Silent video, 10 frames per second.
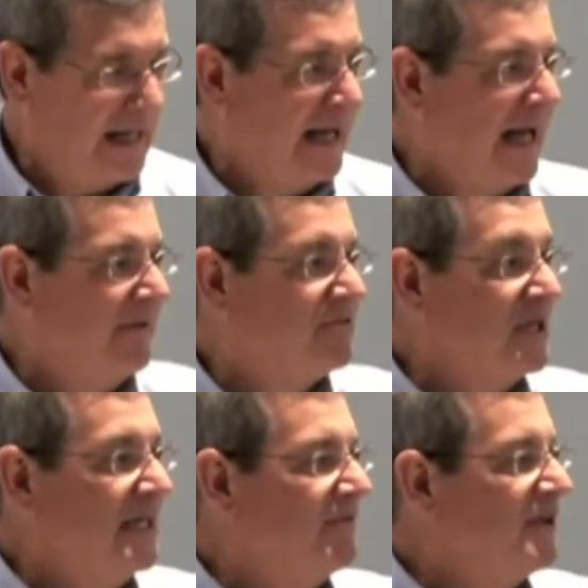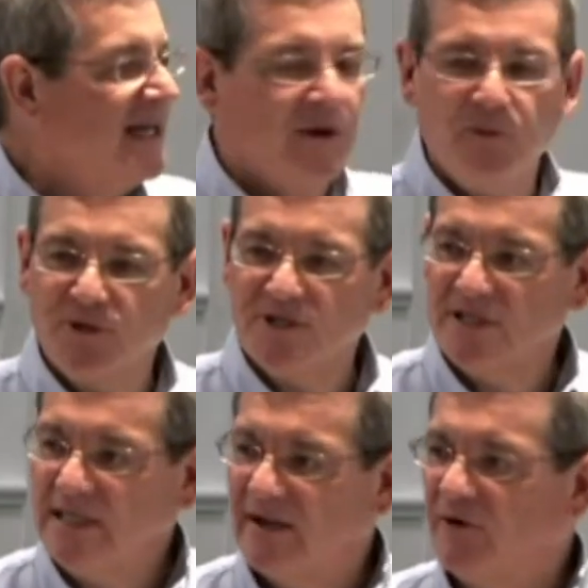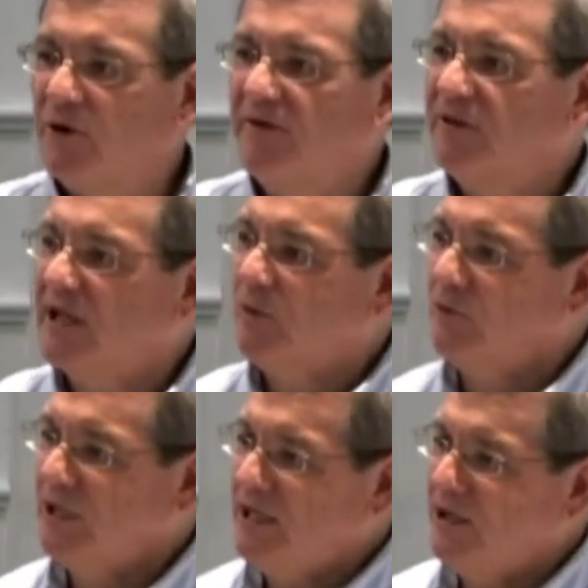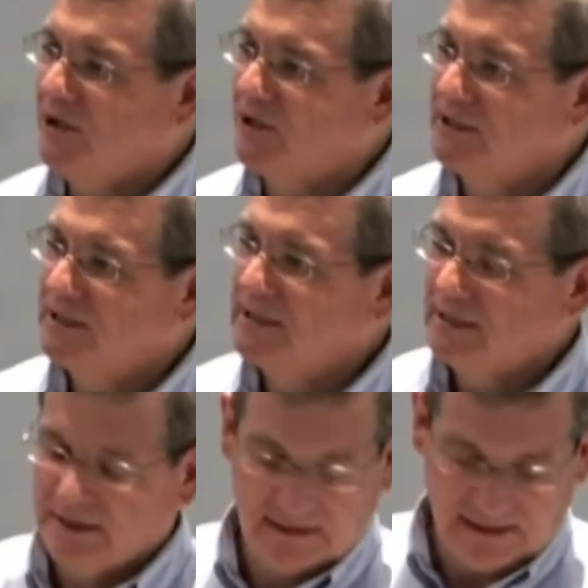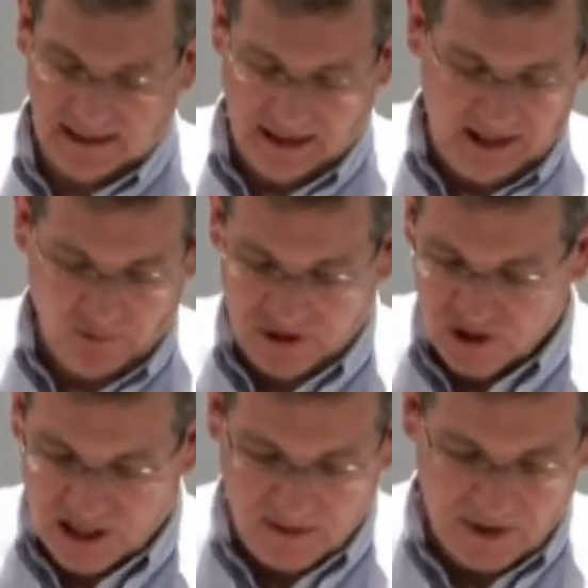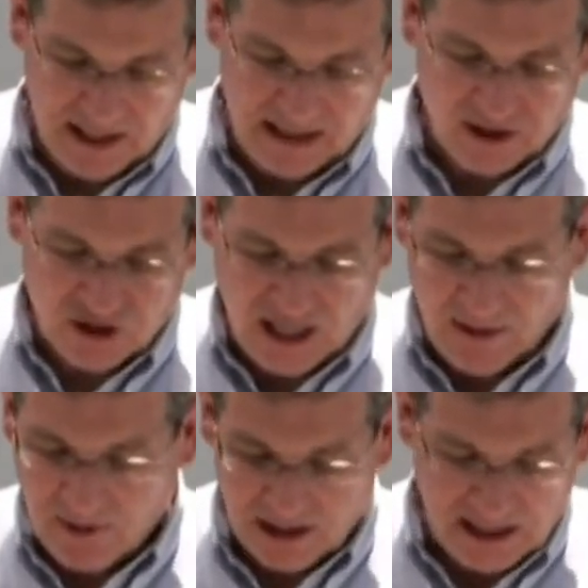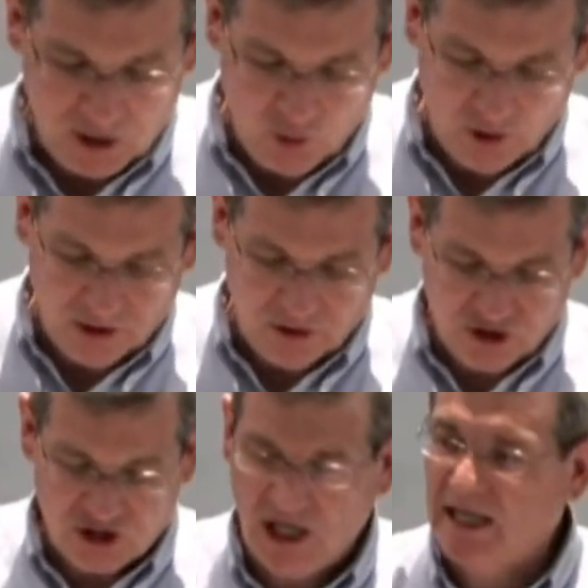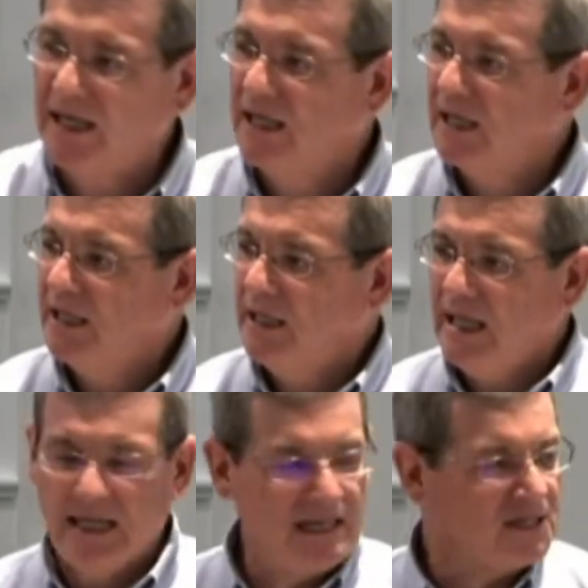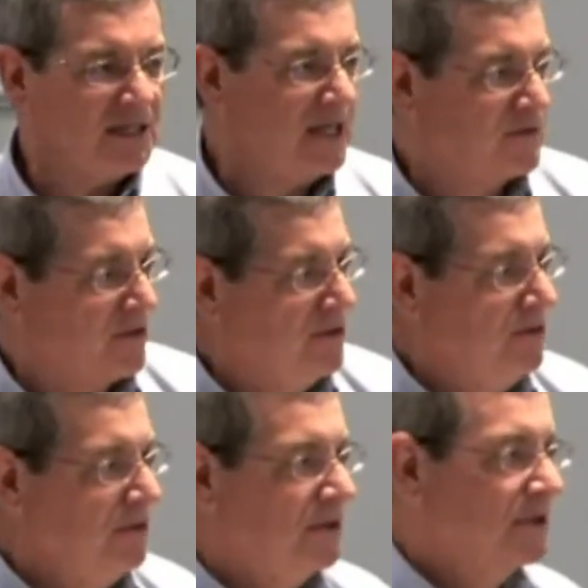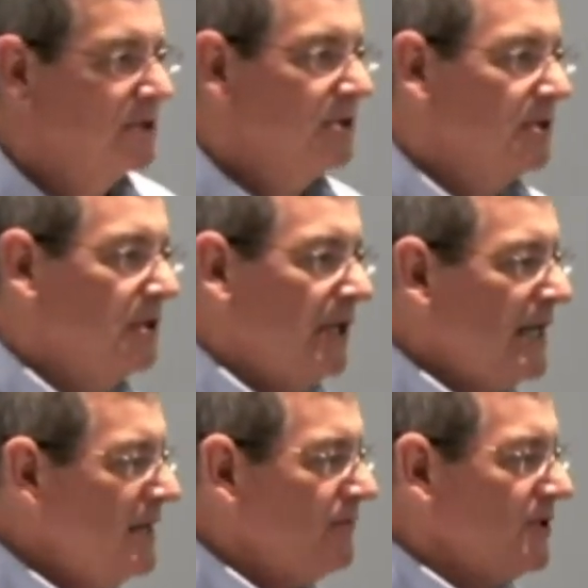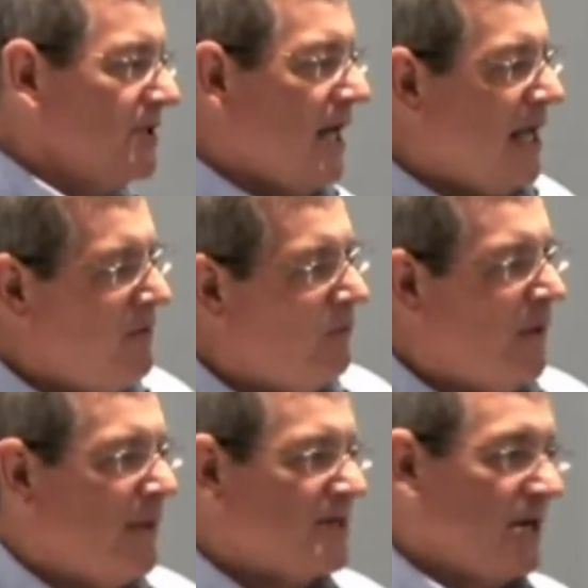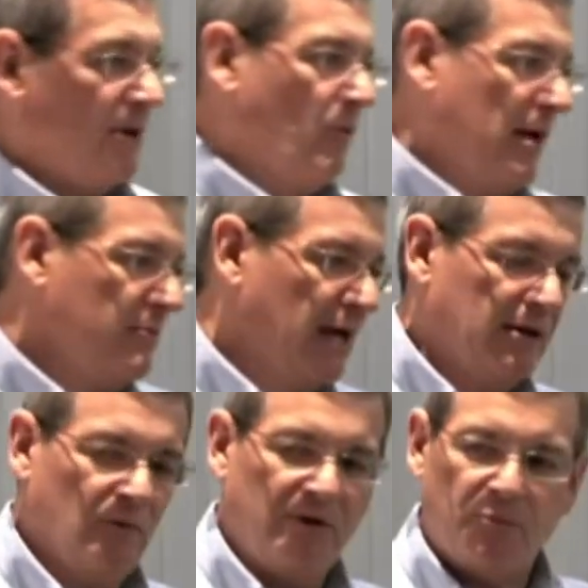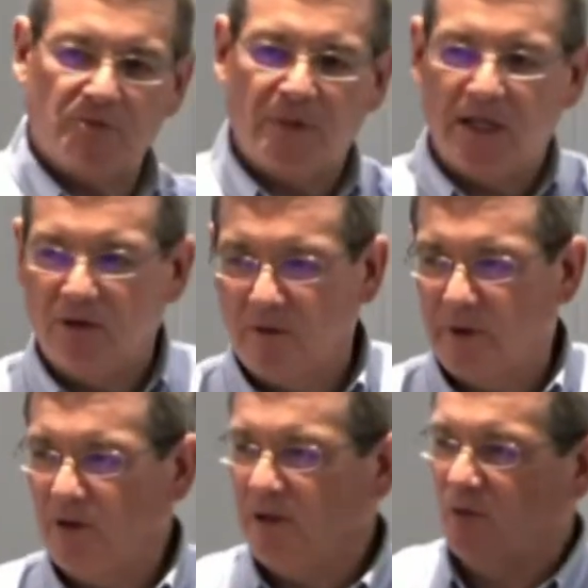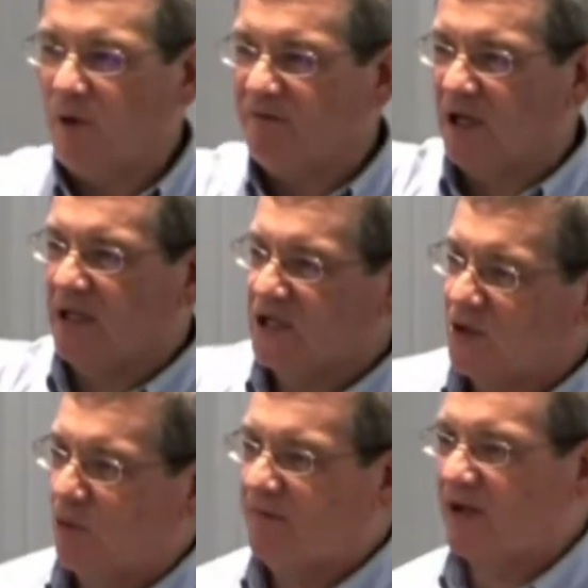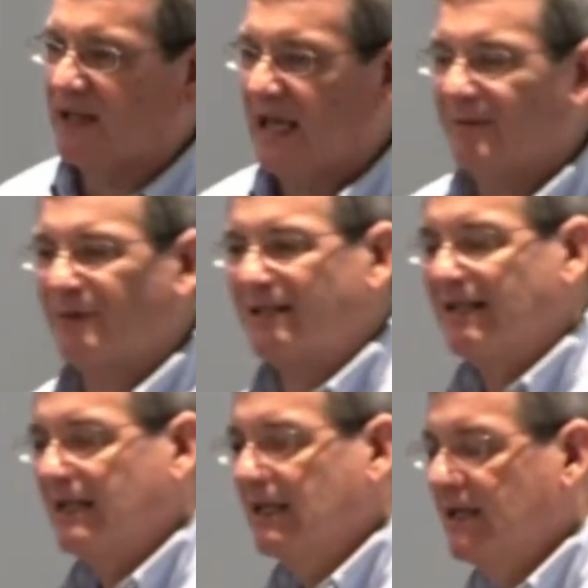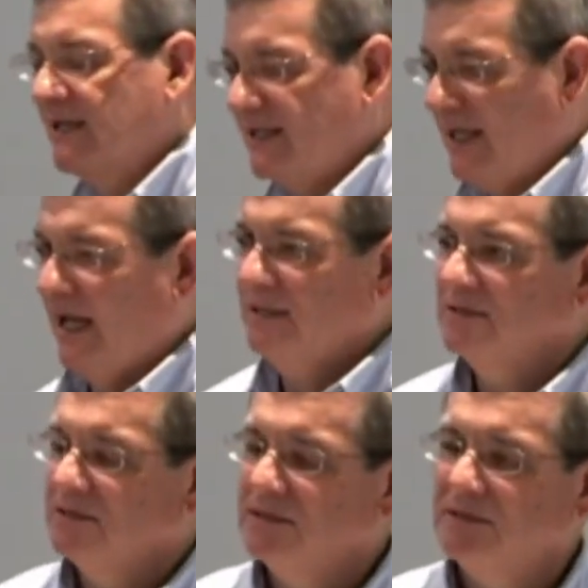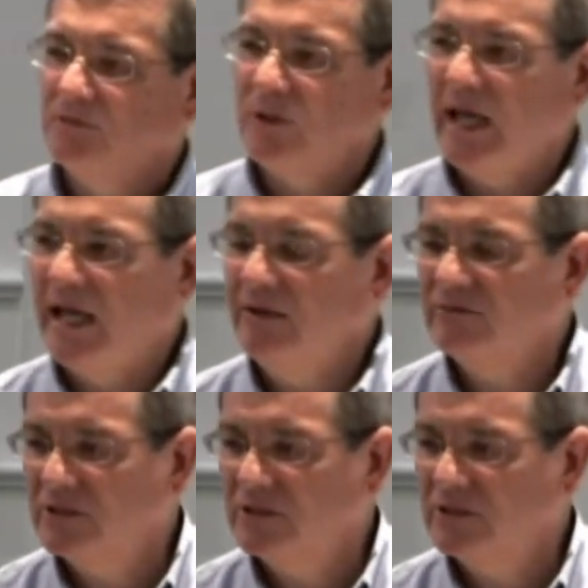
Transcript: I've seen everything I want to see, I've heard everything I want to hear. It, it, we just keep getting the same, nothing new under the sun. And isn't that true? Even today, we may say, well, oh, now wait a minute, we put men on the moon and we've done this and we've done that, but yeah, we have.